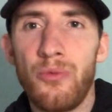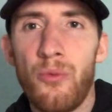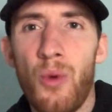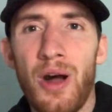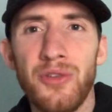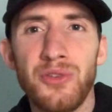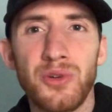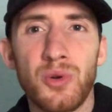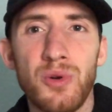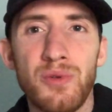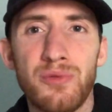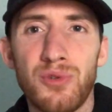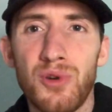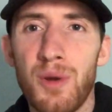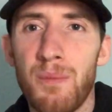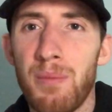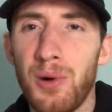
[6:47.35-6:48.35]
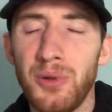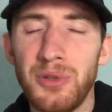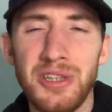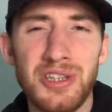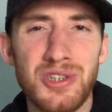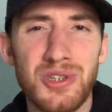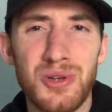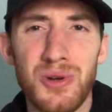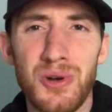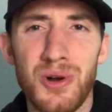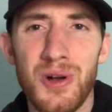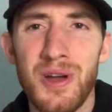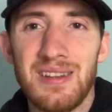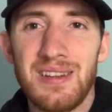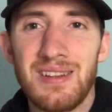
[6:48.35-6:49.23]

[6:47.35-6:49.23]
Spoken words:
Wilder going for a body shot.